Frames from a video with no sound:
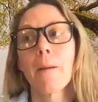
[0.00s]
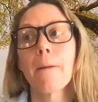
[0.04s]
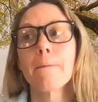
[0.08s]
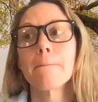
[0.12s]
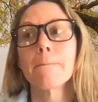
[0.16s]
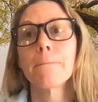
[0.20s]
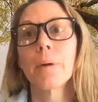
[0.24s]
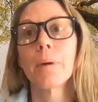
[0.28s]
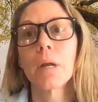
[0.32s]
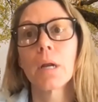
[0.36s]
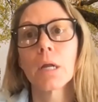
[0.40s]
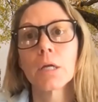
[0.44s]

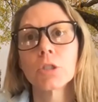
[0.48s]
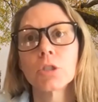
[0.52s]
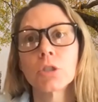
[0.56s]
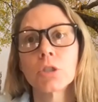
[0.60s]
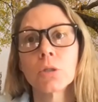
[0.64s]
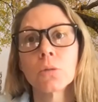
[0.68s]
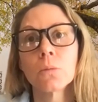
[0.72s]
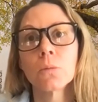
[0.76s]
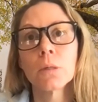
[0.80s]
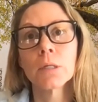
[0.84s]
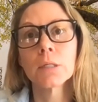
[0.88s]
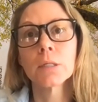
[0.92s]
But I
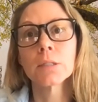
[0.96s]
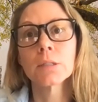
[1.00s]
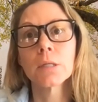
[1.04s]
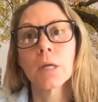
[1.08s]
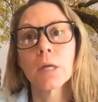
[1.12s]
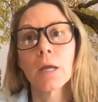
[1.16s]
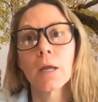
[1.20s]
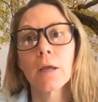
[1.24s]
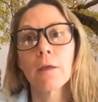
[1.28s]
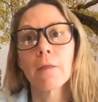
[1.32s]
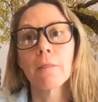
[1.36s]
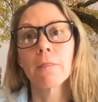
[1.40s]
do want to
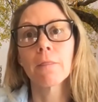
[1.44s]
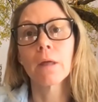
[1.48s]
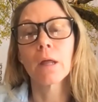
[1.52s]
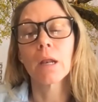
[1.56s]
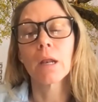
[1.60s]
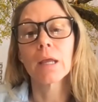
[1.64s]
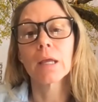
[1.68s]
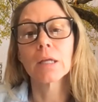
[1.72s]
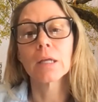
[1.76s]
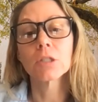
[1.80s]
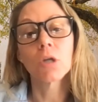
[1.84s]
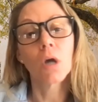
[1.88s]
say that
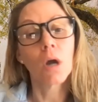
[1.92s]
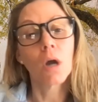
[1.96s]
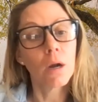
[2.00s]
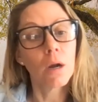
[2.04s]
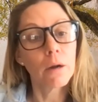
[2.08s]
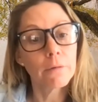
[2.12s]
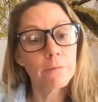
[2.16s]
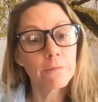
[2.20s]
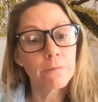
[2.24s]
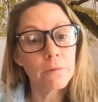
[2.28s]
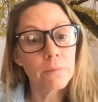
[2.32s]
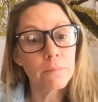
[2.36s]
it's
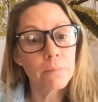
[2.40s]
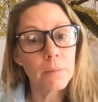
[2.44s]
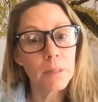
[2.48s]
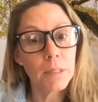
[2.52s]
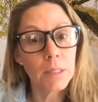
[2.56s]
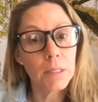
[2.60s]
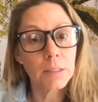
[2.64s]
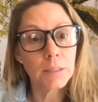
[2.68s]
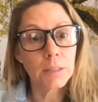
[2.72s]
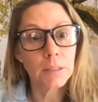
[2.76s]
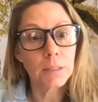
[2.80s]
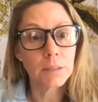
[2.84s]
hard for
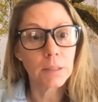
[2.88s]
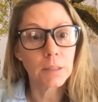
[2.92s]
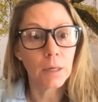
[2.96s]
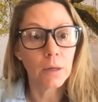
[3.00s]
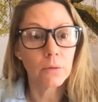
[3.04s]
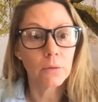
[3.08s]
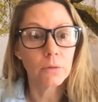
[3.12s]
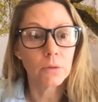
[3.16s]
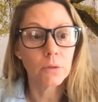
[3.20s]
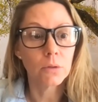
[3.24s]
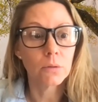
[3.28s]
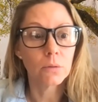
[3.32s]
me to
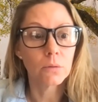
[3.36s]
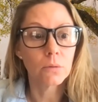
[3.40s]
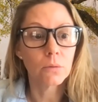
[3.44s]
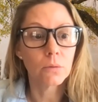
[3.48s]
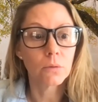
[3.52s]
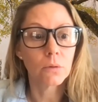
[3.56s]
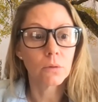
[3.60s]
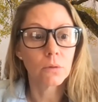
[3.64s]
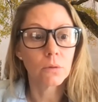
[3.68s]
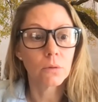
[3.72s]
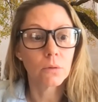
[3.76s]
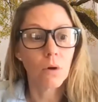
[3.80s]
tell you
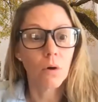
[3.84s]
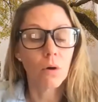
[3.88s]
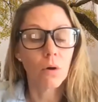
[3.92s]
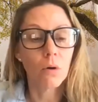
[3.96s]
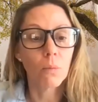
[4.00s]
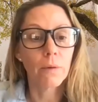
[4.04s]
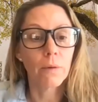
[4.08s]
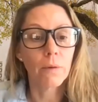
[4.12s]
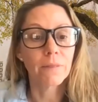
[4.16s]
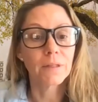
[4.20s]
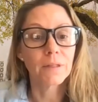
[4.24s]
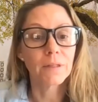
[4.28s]
all
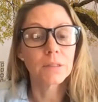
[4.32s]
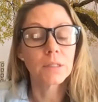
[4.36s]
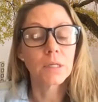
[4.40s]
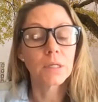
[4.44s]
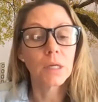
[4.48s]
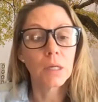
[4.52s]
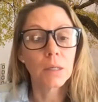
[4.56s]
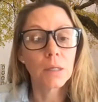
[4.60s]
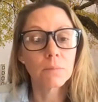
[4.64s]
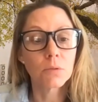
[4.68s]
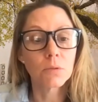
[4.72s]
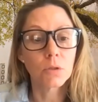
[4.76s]
what the
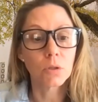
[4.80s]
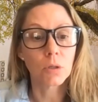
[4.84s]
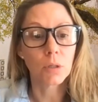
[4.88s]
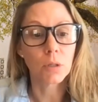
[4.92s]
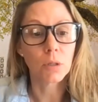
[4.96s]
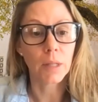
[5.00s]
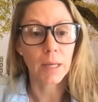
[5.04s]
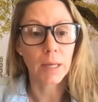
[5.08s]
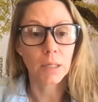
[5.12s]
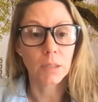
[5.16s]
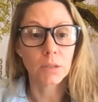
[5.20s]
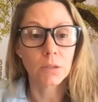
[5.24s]
teams look
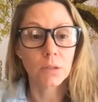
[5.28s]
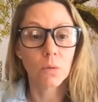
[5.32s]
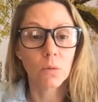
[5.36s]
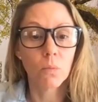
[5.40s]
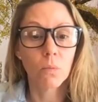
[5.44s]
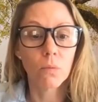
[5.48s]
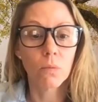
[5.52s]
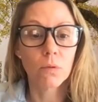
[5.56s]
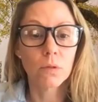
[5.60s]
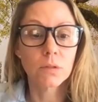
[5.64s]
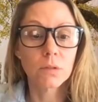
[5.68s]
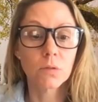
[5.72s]
like.
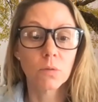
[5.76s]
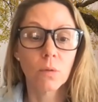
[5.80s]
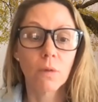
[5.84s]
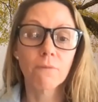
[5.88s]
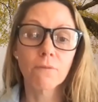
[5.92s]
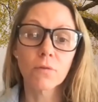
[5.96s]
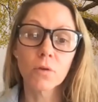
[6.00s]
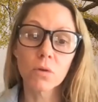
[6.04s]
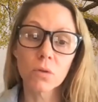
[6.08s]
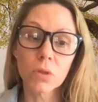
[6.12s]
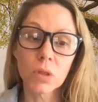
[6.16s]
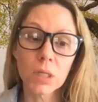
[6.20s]
So a
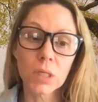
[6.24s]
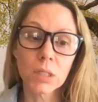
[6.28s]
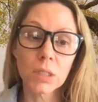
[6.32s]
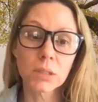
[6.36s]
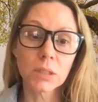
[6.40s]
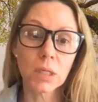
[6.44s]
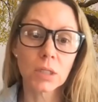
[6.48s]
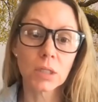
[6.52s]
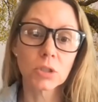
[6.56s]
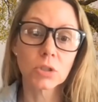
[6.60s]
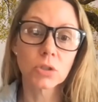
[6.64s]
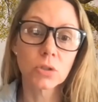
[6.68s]
few things
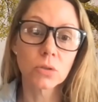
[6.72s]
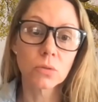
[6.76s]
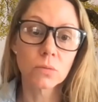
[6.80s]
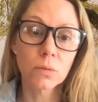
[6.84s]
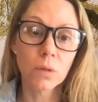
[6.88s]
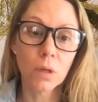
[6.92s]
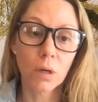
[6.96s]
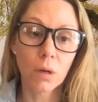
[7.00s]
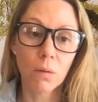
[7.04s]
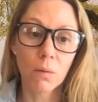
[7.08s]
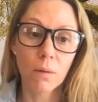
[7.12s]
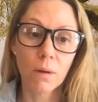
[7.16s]
I do
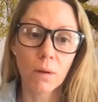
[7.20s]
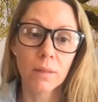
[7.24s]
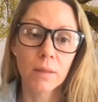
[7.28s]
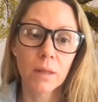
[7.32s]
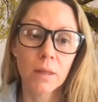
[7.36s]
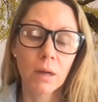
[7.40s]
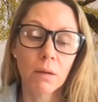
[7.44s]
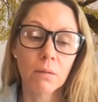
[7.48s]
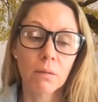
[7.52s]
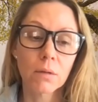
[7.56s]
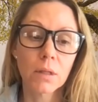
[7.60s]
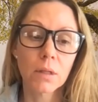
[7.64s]
know, and
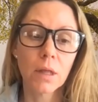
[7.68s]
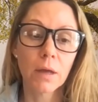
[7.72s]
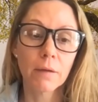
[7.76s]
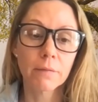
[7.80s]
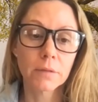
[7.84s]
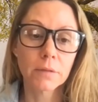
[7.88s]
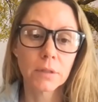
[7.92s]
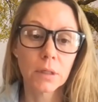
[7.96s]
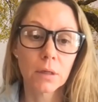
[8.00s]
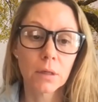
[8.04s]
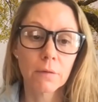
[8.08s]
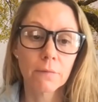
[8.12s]
then I would love
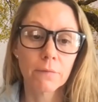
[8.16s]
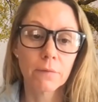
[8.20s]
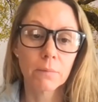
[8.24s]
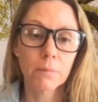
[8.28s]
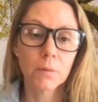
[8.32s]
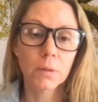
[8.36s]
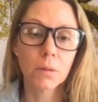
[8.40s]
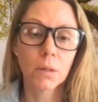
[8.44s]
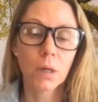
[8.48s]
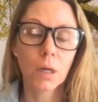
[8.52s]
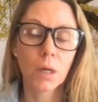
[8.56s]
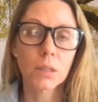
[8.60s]
to hear from
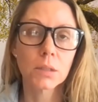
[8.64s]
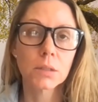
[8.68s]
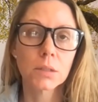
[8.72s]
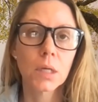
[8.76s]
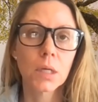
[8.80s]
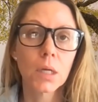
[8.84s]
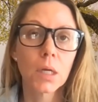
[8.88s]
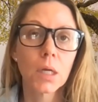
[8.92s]
you guys.